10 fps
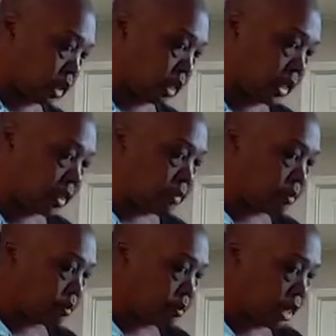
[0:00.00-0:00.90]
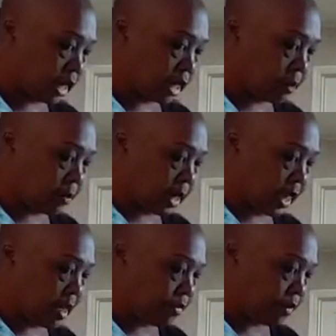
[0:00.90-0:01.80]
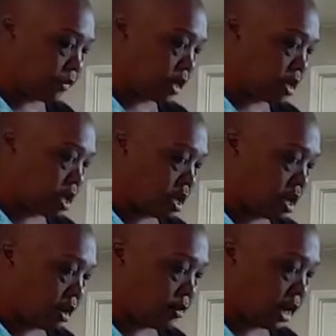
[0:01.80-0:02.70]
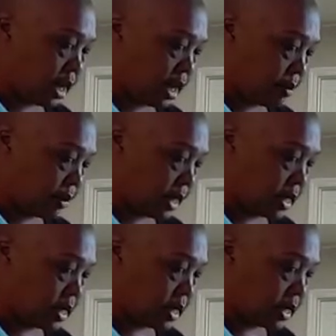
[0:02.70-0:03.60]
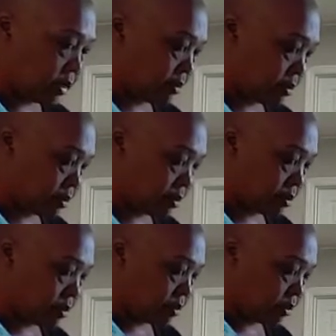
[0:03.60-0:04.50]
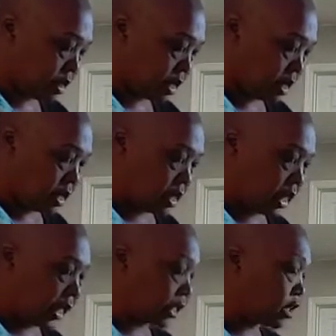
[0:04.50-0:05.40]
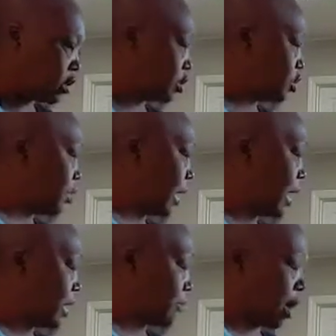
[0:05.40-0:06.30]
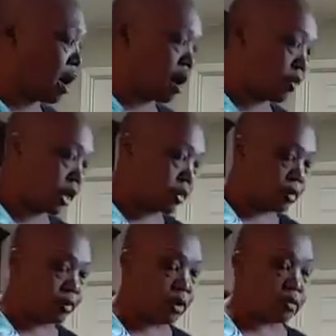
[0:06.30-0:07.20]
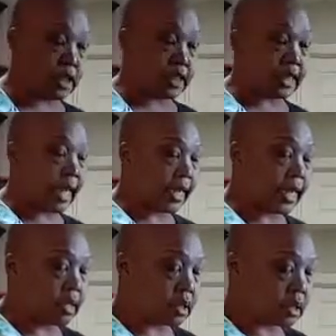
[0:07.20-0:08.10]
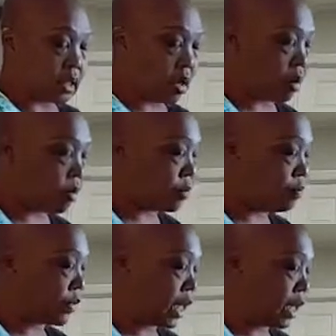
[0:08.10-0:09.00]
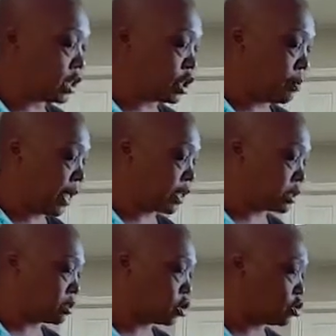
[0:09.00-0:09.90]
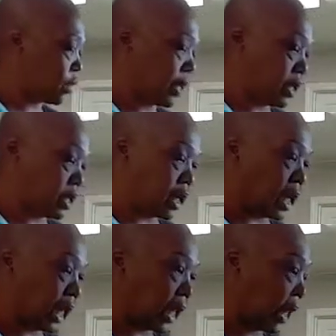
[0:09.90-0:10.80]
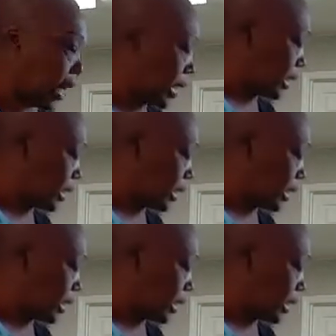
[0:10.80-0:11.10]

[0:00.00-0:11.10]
Yeah, got a cup and a half of almonds. Like I told you, I have already removed the jacket, so it should make straining a lot